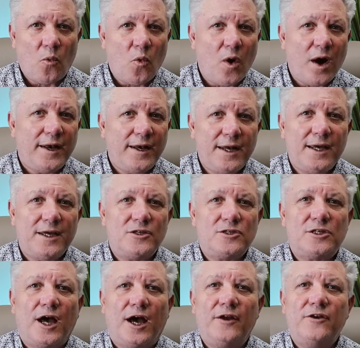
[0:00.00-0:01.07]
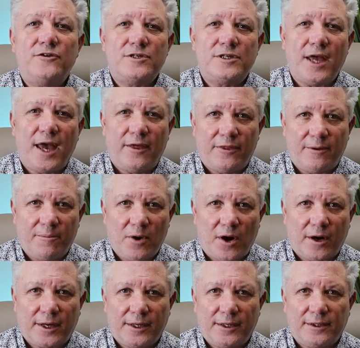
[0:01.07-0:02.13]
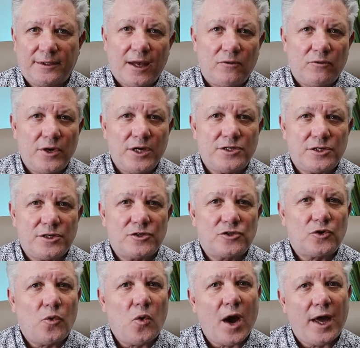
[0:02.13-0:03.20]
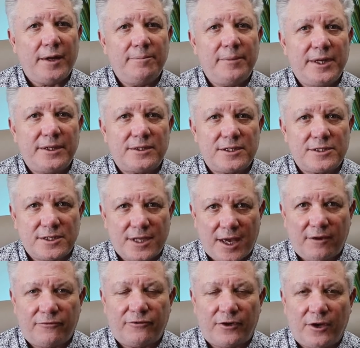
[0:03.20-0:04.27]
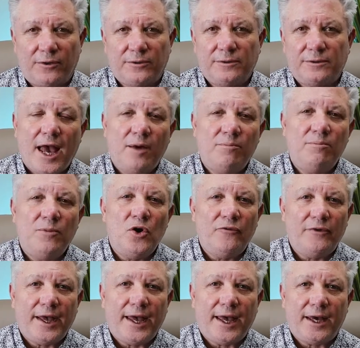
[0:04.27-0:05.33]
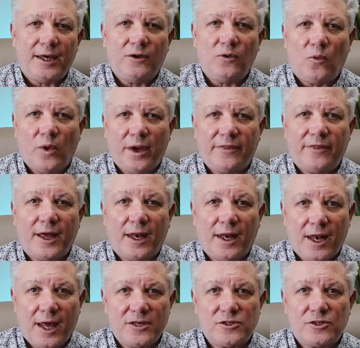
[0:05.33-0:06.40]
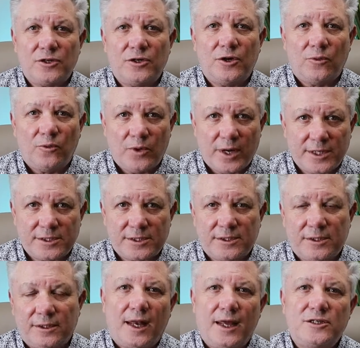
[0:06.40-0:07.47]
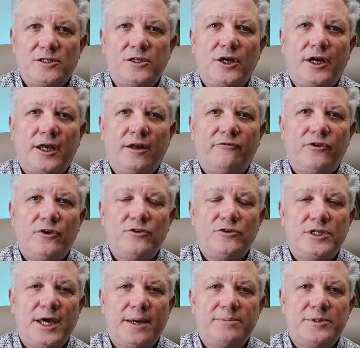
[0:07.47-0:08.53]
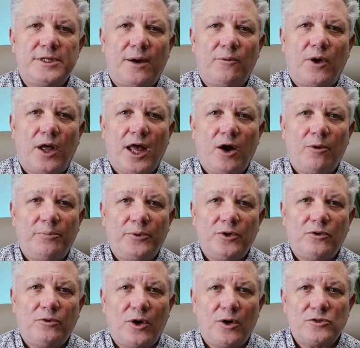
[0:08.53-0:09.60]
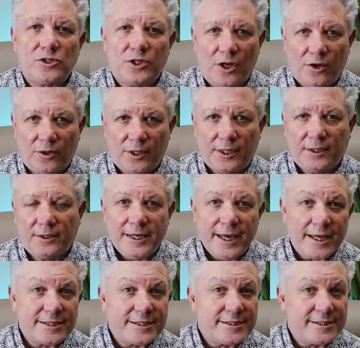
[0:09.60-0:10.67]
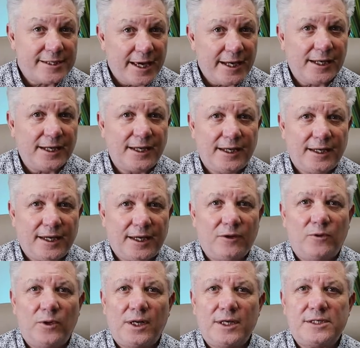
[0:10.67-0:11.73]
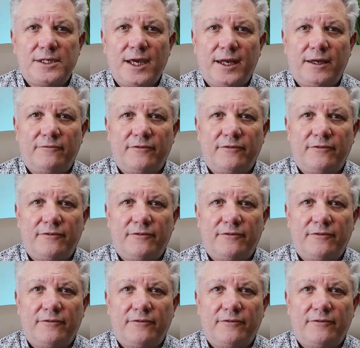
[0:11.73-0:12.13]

one needs to understand the market and research quite a bit to stay afloat and move ahead with lesser risk. Let's look at a few tips that will help you grow slowly, yet steadily in real estate